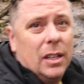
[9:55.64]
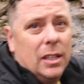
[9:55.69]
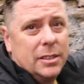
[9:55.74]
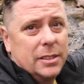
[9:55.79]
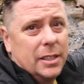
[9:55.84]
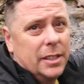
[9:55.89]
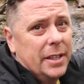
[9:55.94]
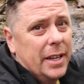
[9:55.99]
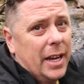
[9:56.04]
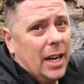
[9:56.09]

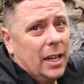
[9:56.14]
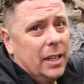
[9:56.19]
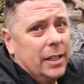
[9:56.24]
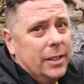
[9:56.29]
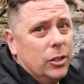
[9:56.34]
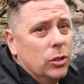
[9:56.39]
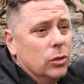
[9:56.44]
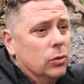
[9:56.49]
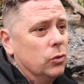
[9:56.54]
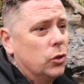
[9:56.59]
it's a
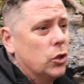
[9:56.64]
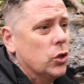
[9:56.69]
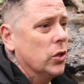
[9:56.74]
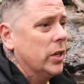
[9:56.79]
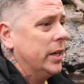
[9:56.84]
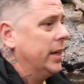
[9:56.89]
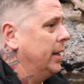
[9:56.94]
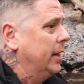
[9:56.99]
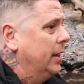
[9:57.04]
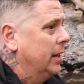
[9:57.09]
gnarly cool
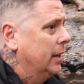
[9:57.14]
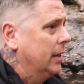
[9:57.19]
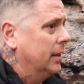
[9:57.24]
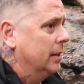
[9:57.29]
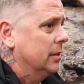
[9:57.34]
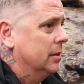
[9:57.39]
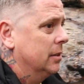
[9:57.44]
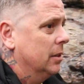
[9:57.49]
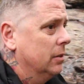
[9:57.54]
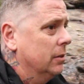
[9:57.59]
tree,
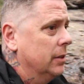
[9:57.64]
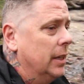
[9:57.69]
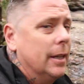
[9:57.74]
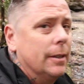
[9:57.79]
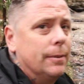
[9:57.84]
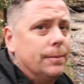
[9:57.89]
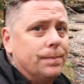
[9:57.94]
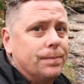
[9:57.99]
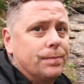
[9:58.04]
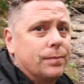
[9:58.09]
so
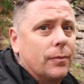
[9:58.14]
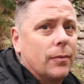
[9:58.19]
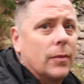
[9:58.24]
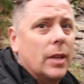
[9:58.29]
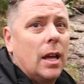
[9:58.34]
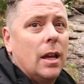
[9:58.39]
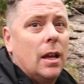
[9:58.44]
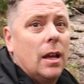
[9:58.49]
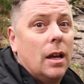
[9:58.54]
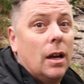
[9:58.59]
yeah.
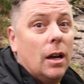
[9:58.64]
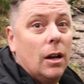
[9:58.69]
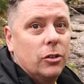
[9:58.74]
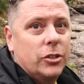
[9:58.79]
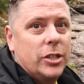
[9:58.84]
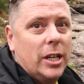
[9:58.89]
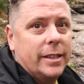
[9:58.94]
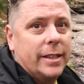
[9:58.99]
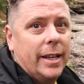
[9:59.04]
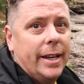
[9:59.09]

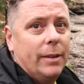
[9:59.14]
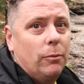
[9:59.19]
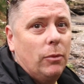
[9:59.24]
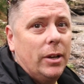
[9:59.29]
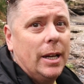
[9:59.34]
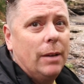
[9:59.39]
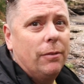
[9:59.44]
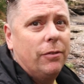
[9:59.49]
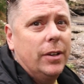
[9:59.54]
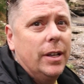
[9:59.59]
chuck that
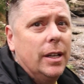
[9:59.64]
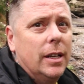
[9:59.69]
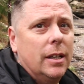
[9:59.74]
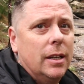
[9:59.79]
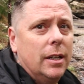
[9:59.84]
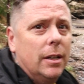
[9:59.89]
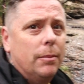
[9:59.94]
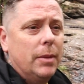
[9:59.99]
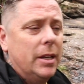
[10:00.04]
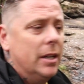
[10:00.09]
one up for you
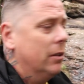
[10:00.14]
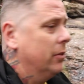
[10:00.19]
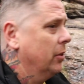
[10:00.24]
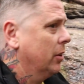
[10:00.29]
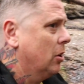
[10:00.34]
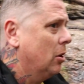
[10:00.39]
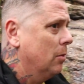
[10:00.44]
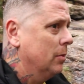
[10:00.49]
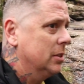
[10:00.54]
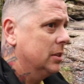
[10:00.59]
and let me know in the
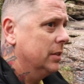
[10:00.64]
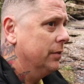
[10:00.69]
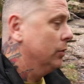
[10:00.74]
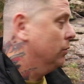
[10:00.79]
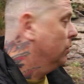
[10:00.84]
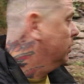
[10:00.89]
comments if it